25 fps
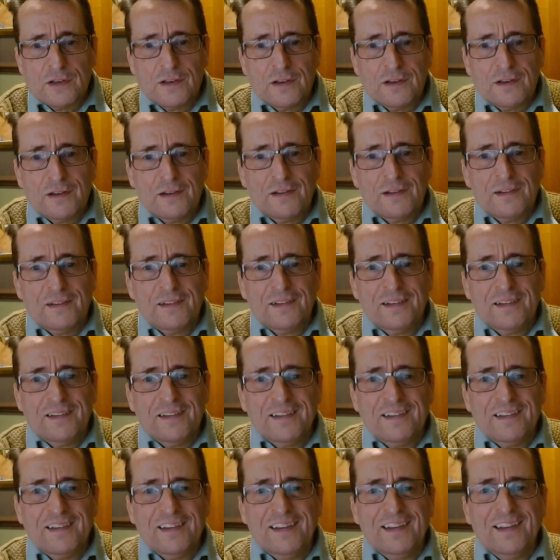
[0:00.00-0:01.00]

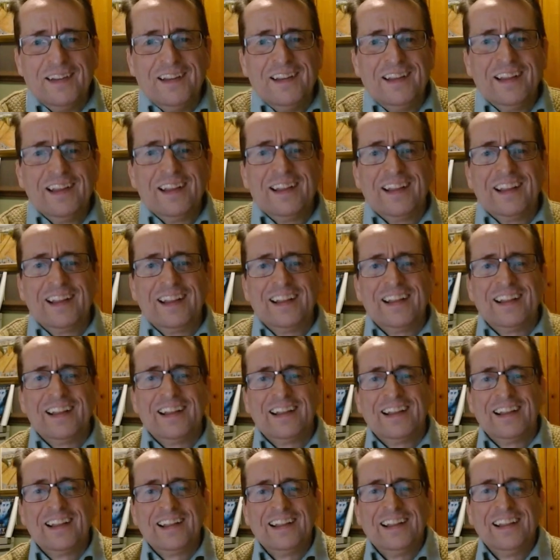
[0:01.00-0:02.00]

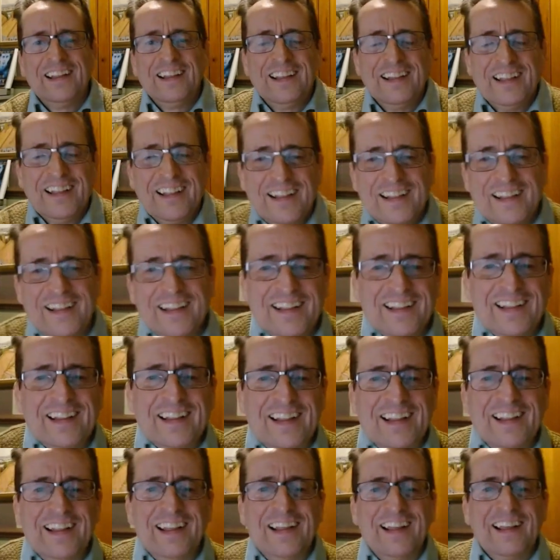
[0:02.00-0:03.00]

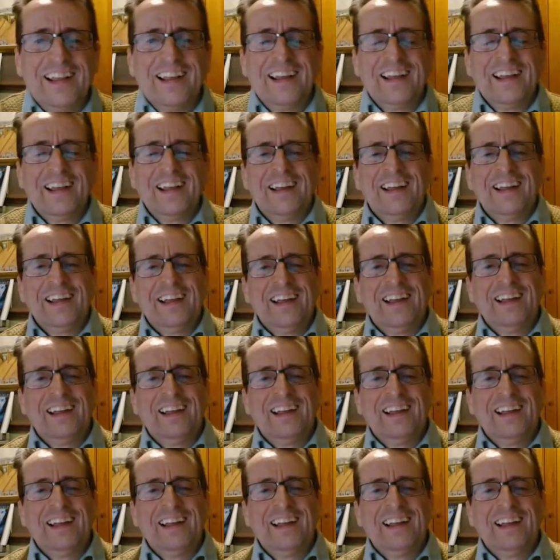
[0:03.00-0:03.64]
(not speaking)